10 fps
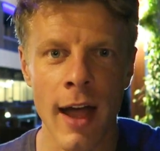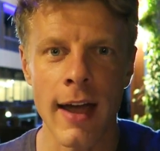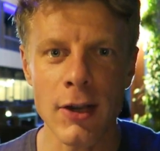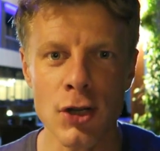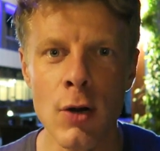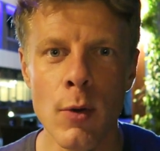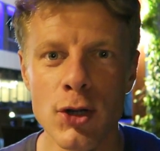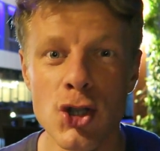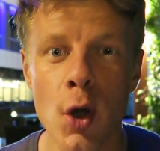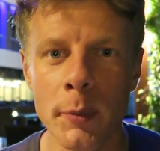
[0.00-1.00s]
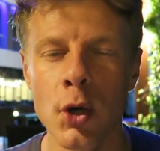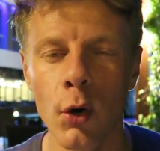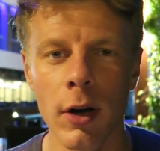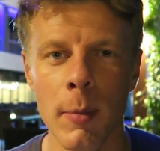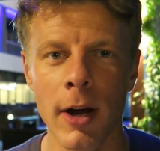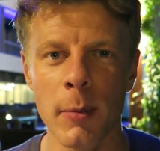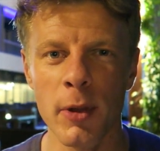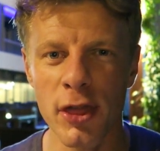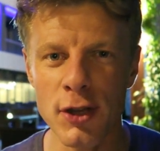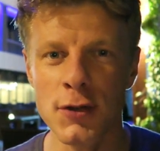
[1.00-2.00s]
I actually want to stop talking about it,
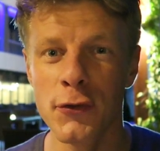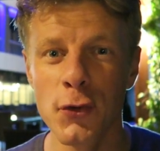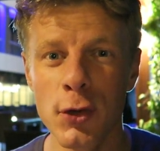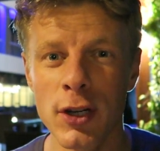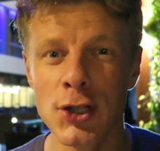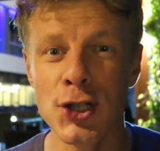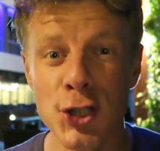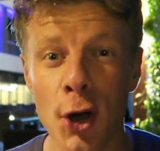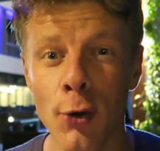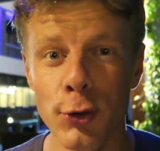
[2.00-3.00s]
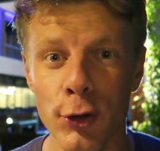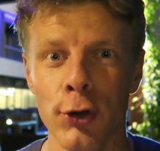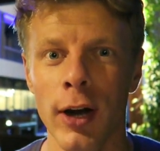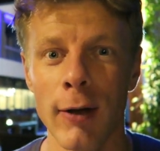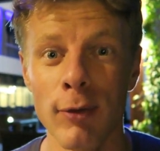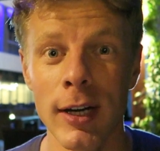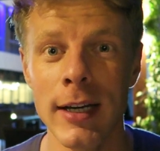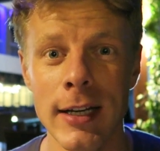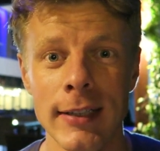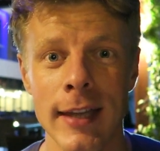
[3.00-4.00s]
but this food is so good. I really
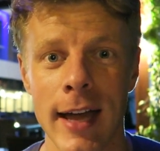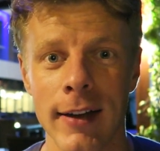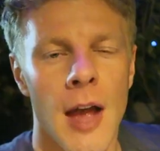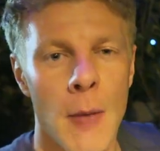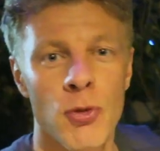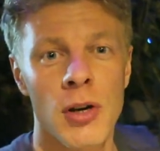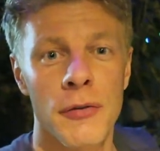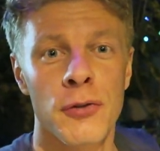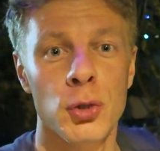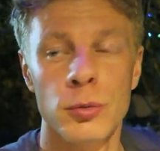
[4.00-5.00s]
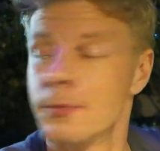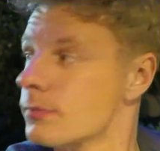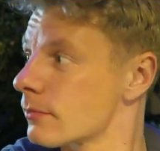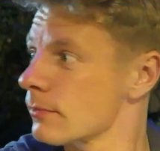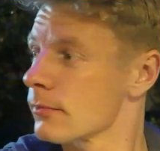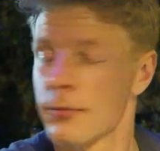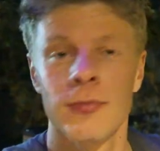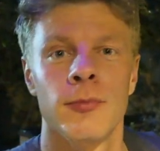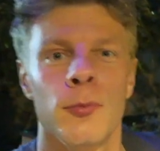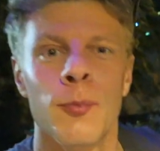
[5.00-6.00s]
needed that. I'm really full,
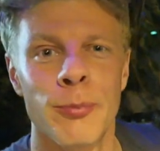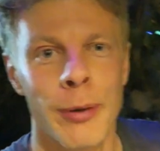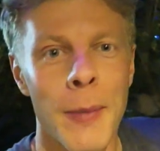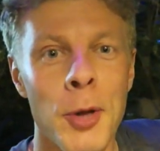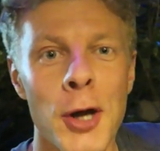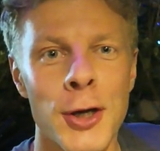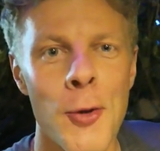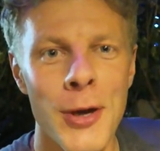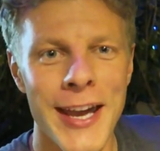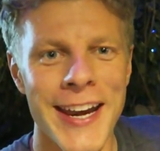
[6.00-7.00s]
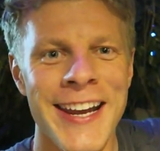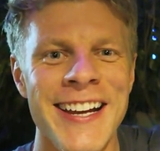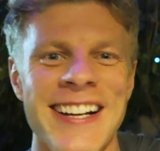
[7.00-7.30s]
but I'm gonna go again.